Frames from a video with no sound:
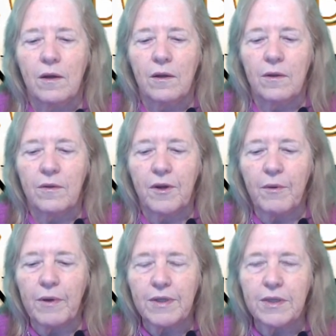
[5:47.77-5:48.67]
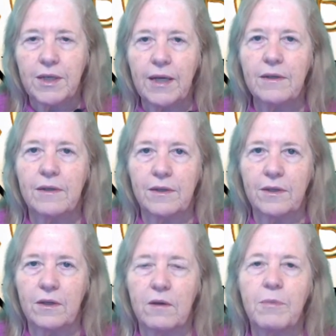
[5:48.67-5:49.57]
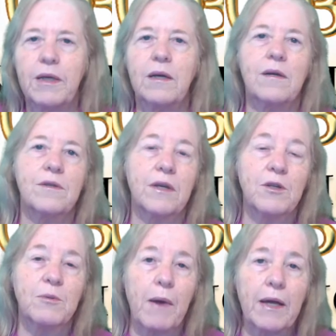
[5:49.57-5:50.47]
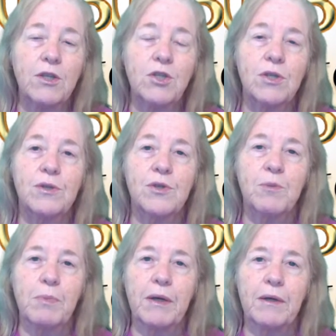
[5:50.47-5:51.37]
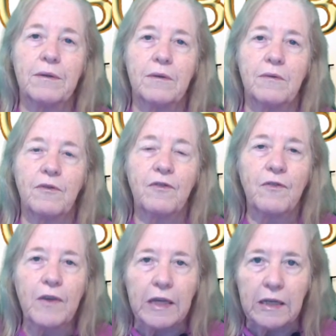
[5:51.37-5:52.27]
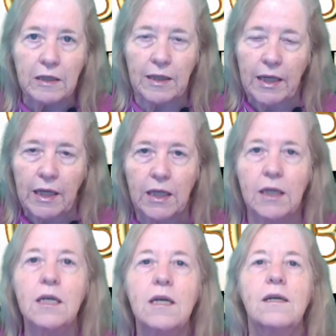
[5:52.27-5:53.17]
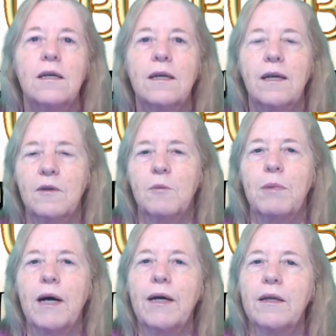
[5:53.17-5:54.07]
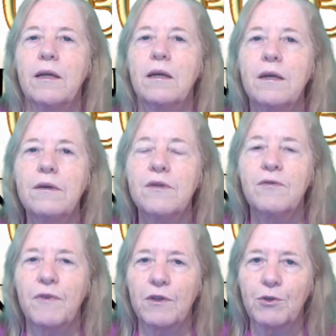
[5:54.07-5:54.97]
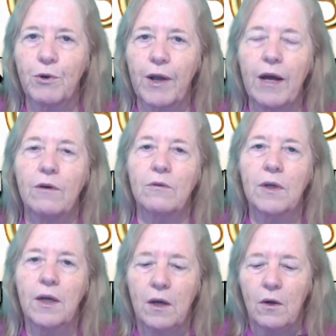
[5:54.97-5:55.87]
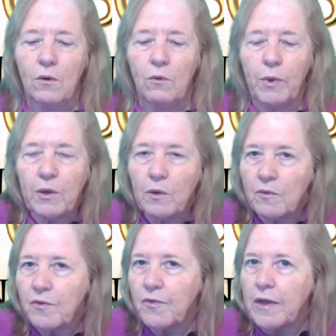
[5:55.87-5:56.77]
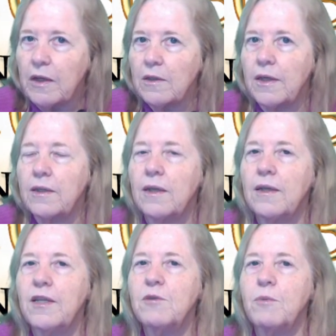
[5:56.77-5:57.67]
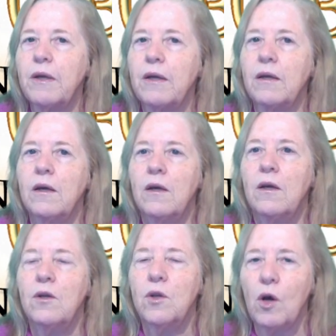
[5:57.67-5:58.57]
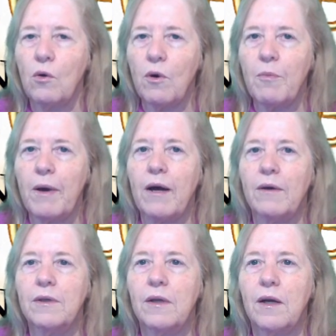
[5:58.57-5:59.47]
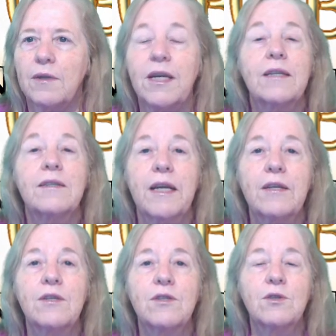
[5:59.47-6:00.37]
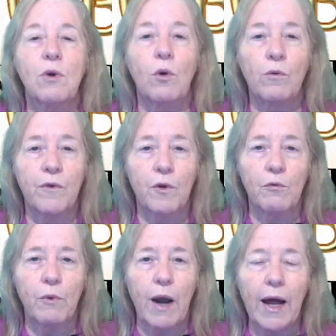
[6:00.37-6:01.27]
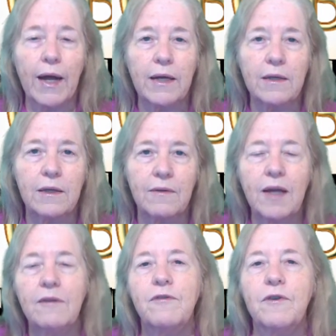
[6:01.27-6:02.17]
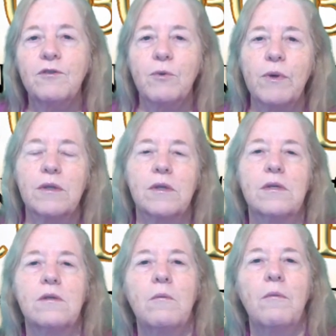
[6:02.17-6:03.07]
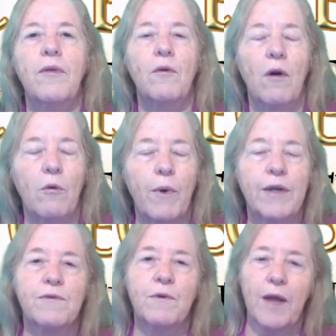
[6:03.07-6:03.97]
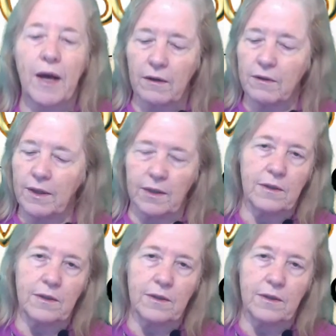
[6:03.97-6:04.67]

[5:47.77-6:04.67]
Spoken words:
there is a tendency, because the expansion spin feeling in the body is filtered out. We don't feel it unless we know about techniques to override that filtering system, and there are ways for that. I'll get into